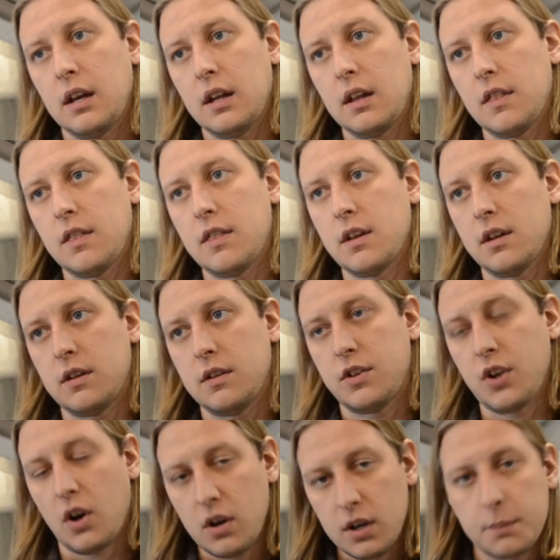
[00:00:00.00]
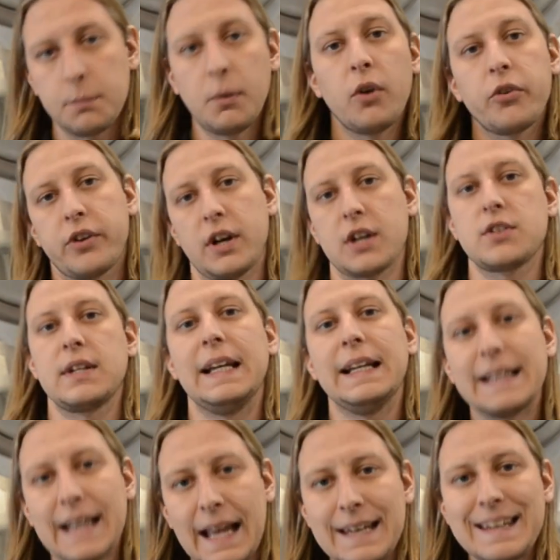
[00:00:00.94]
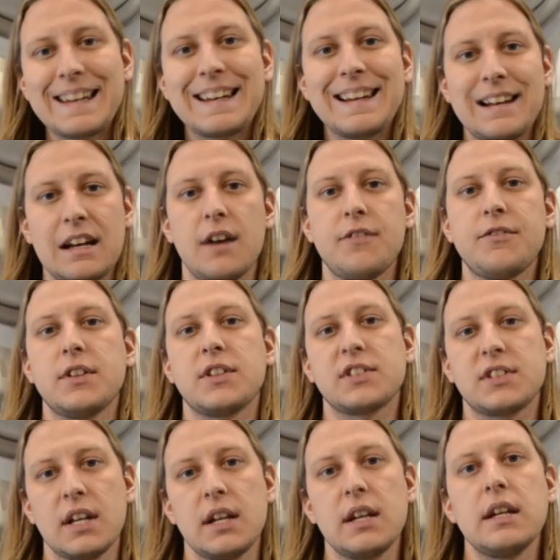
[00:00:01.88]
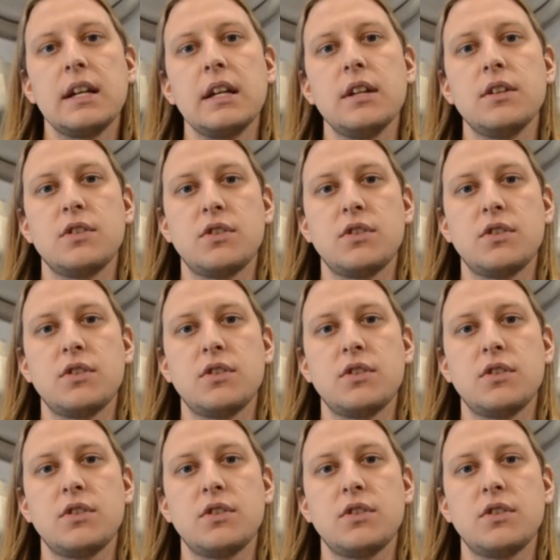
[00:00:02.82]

the dark malts actually lended enough acidity